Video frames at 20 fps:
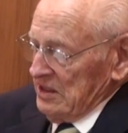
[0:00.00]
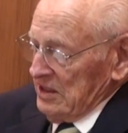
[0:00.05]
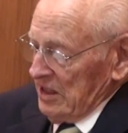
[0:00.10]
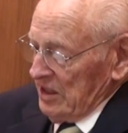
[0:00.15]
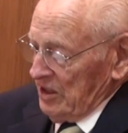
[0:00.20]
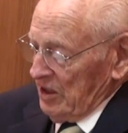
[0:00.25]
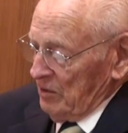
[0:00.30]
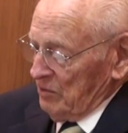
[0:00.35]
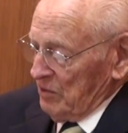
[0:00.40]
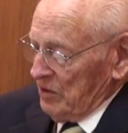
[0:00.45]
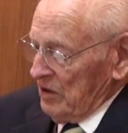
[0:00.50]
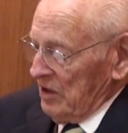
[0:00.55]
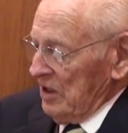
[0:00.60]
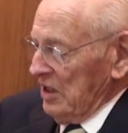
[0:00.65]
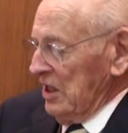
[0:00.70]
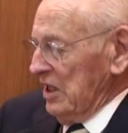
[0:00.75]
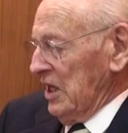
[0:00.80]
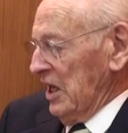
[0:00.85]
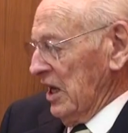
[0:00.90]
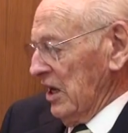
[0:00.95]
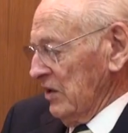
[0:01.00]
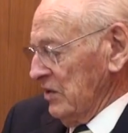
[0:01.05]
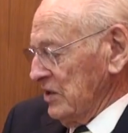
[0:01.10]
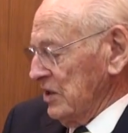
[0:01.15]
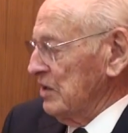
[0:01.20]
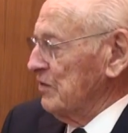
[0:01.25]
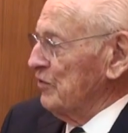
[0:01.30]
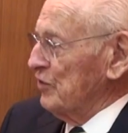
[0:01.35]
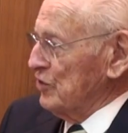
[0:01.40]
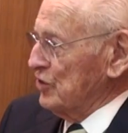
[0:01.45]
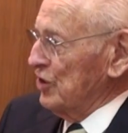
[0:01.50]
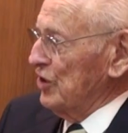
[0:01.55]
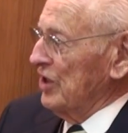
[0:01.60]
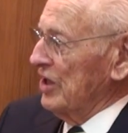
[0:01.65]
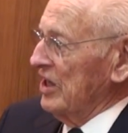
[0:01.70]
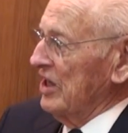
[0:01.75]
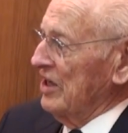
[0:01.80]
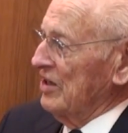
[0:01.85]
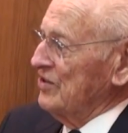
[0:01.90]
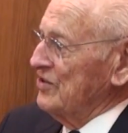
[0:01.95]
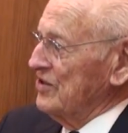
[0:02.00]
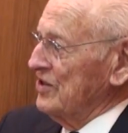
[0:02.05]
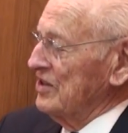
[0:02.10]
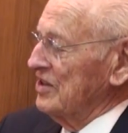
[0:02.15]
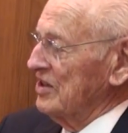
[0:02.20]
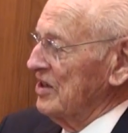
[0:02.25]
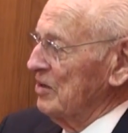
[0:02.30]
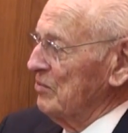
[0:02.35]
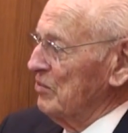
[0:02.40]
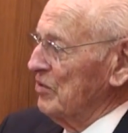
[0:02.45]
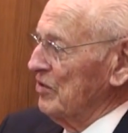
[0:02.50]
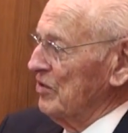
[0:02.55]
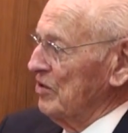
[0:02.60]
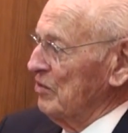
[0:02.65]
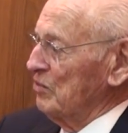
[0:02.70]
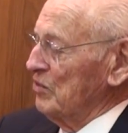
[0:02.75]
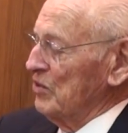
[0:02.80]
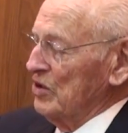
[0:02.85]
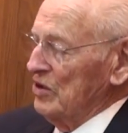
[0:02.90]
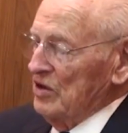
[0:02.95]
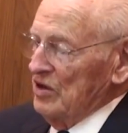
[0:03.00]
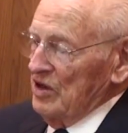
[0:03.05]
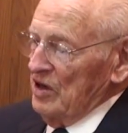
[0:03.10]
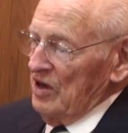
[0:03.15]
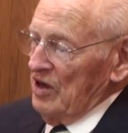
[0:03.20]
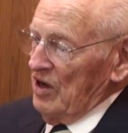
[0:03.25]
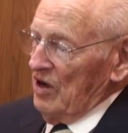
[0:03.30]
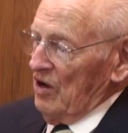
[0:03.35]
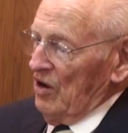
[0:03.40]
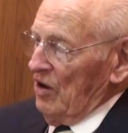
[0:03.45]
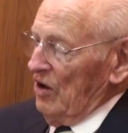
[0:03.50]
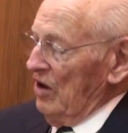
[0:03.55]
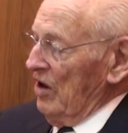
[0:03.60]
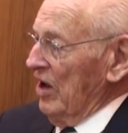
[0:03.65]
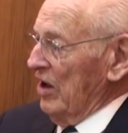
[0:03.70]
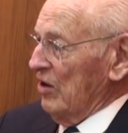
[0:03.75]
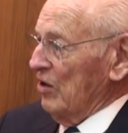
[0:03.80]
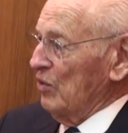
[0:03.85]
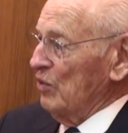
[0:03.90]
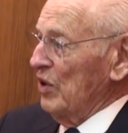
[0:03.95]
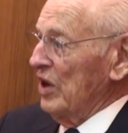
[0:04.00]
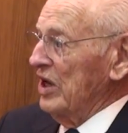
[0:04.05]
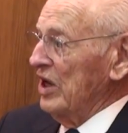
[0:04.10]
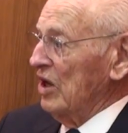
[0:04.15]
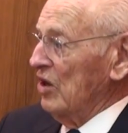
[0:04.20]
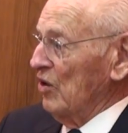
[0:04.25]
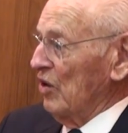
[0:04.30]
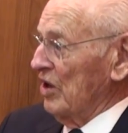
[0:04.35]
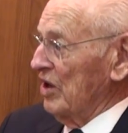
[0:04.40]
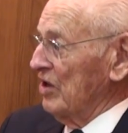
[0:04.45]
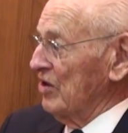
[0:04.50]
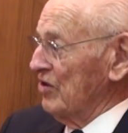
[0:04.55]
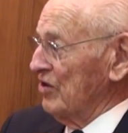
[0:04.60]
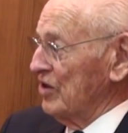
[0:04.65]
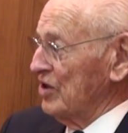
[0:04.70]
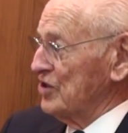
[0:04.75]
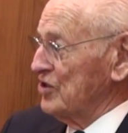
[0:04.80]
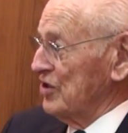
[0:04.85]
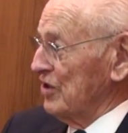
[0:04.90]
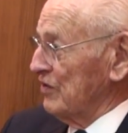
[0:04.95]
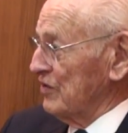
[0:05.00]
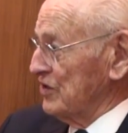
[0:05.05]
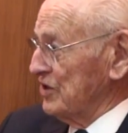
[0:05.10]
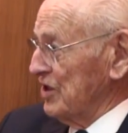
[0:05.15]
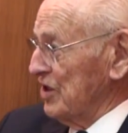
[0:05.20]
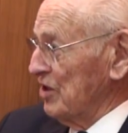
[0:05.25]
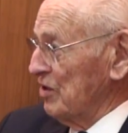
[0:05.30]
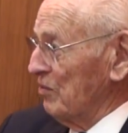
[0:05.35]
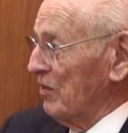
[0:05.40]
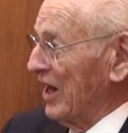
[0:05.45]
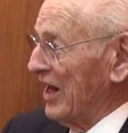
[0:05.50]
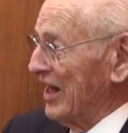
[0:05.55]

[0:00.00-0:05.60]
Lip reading: and I was in a fraternity house, and a number of them had already gone into the service either by